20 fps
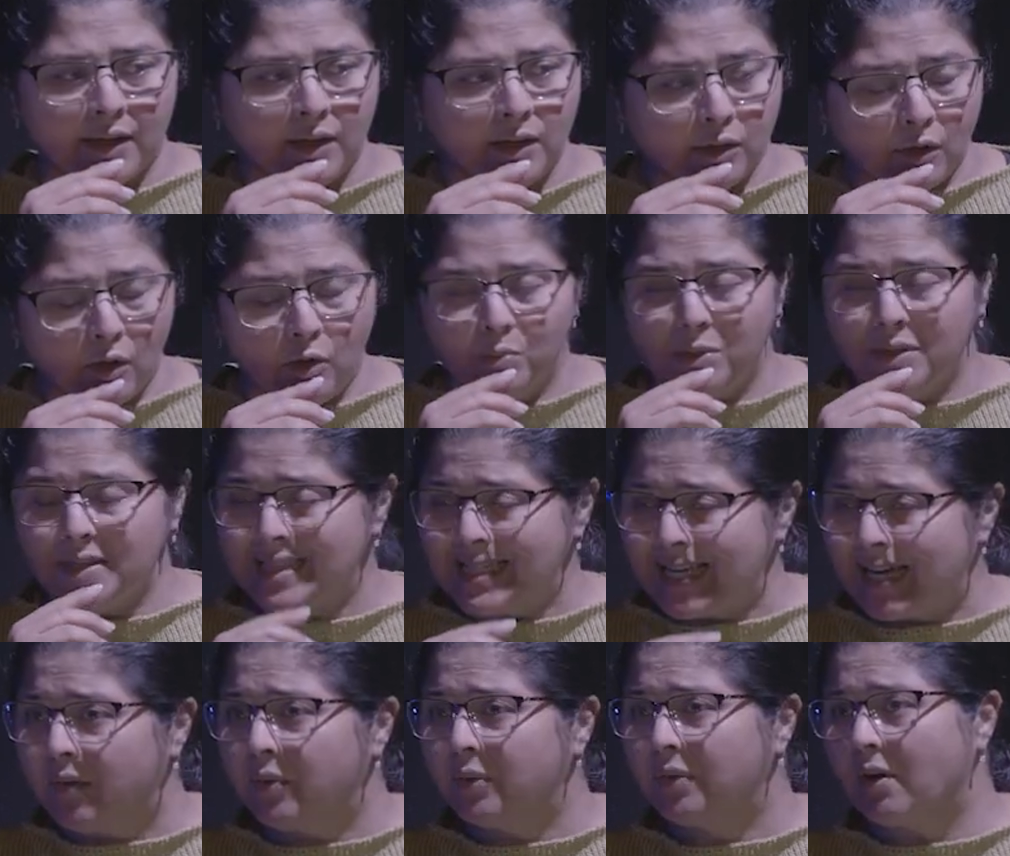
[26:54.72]
Global
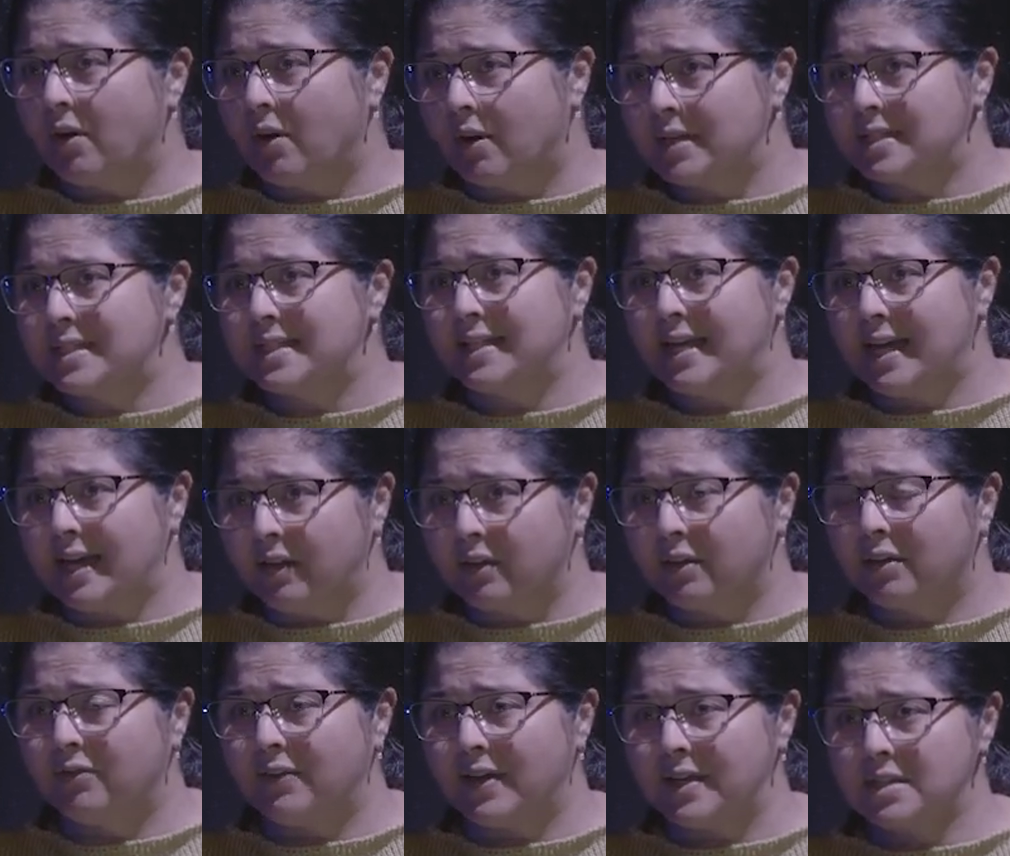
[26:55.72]
South Arts and
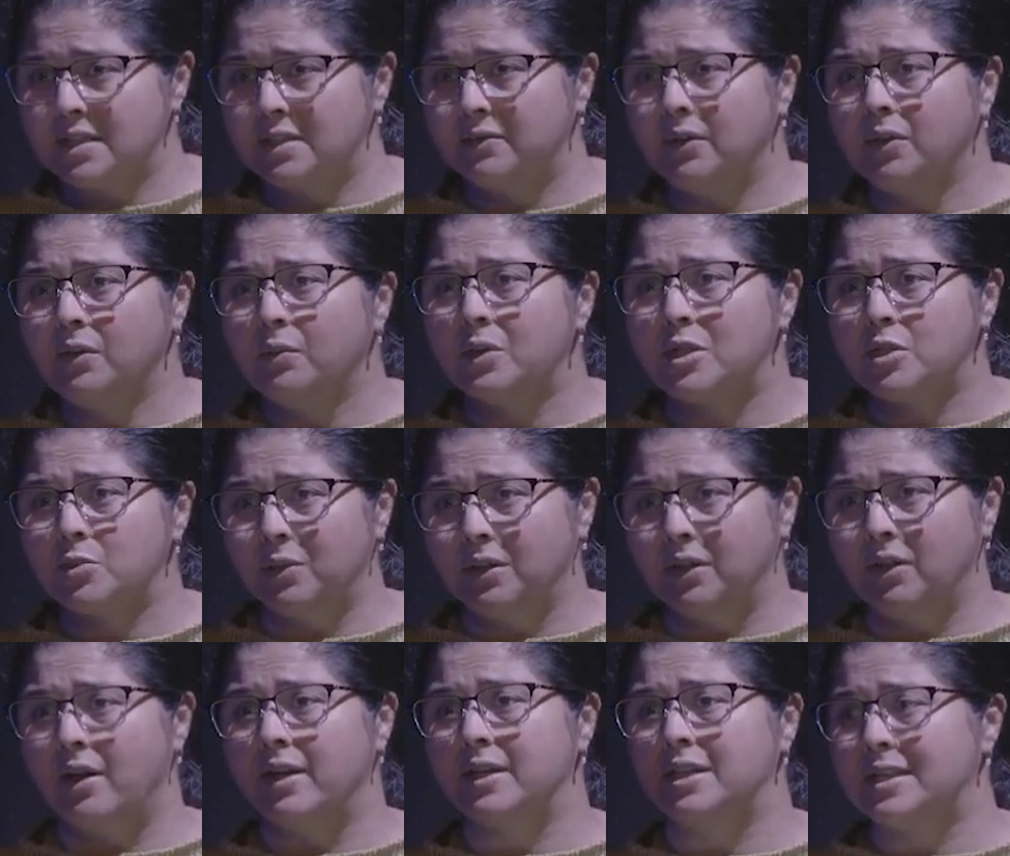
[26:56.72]
Health Festival, which will
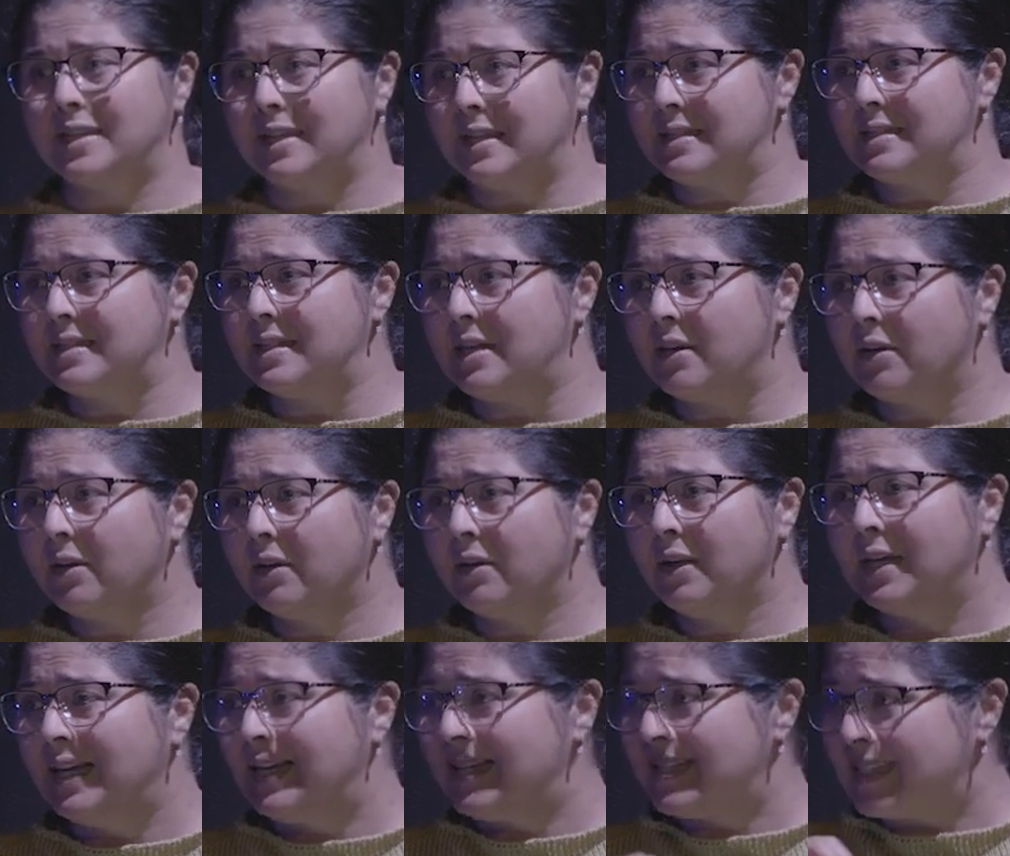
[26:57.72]
launch this year.
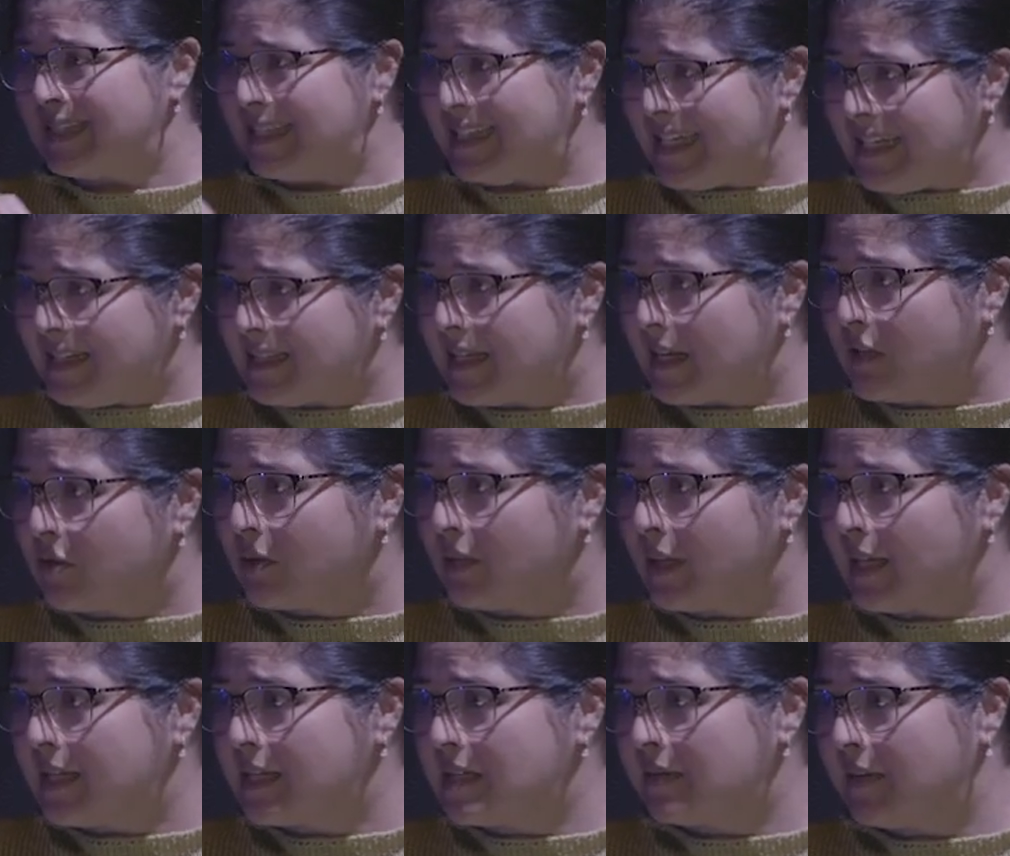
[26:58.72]
It's a
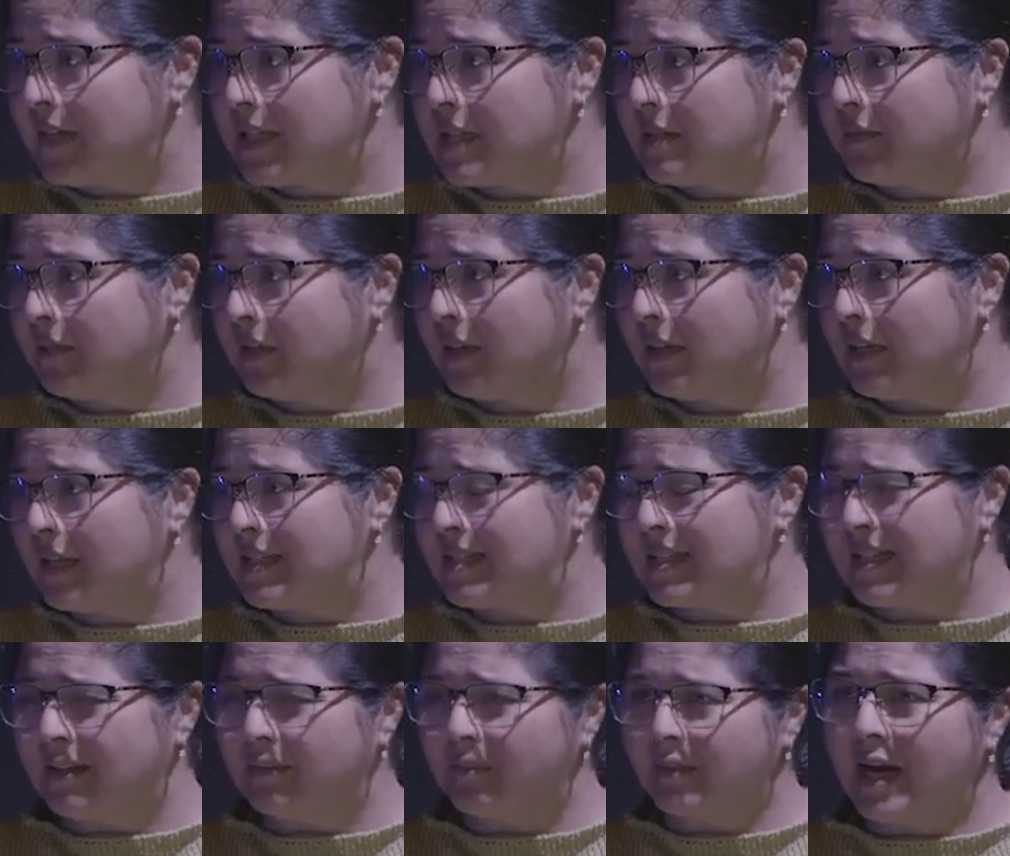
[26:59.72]
decentralized festival. It's
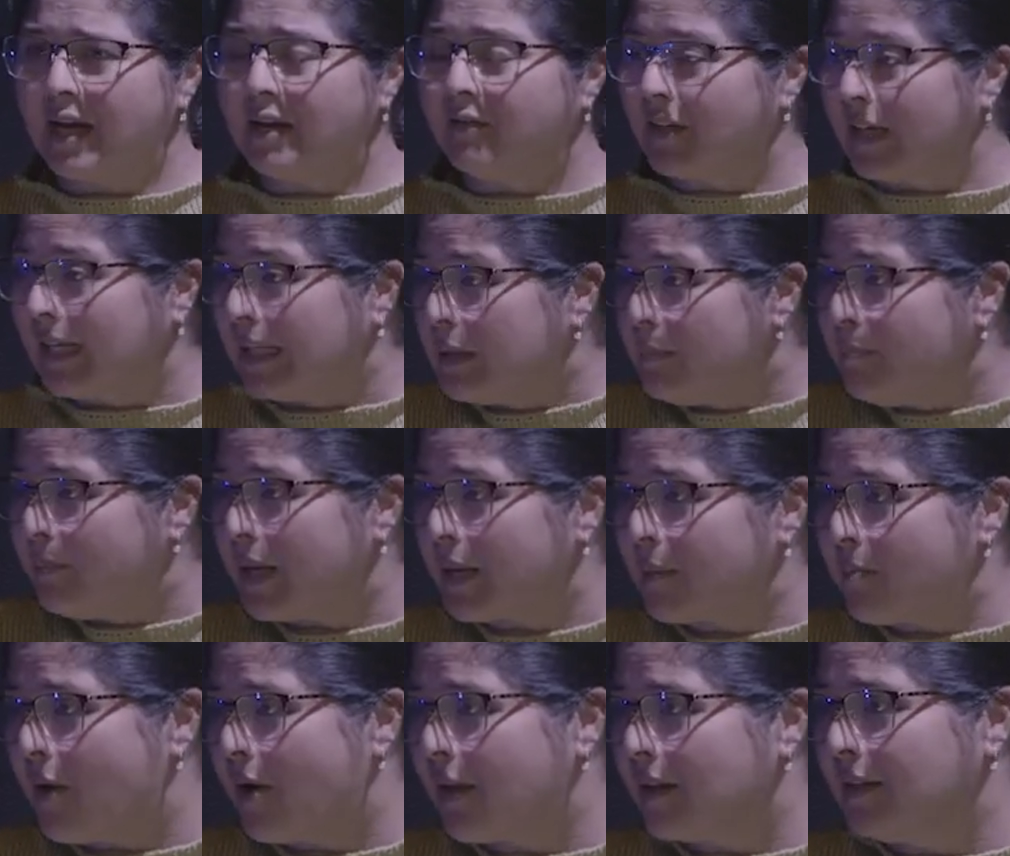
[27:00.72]
a kind of an Olympic
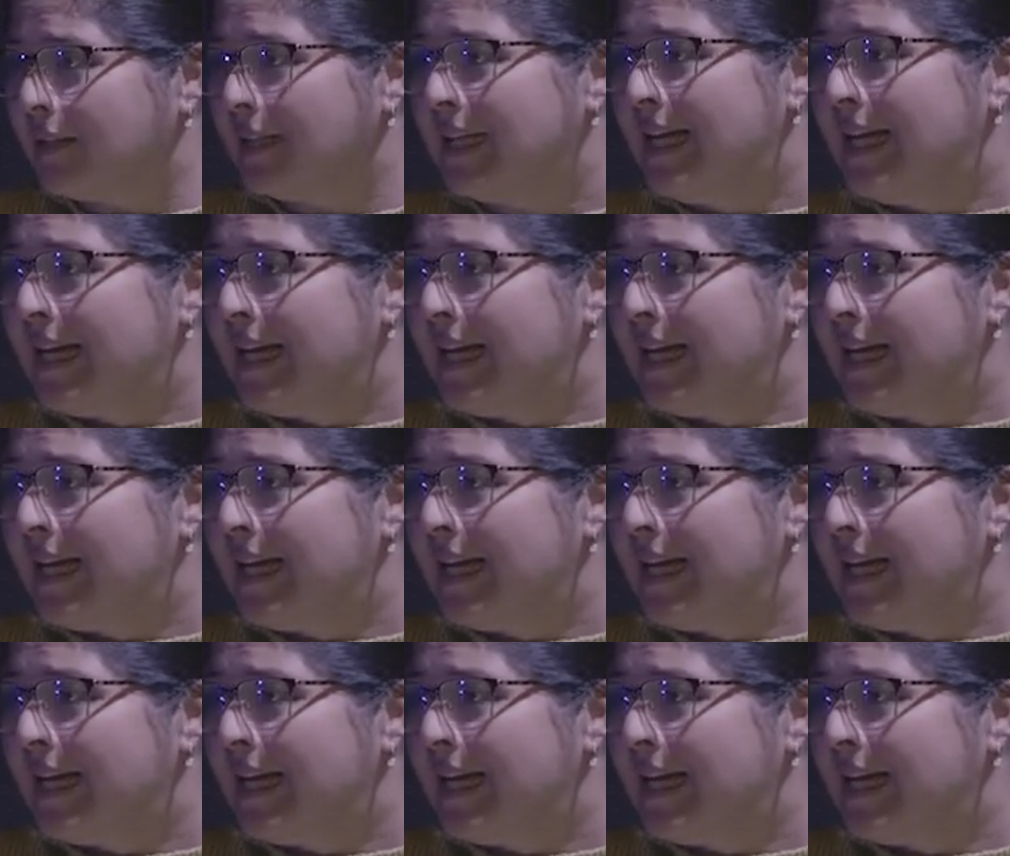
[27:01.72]
model.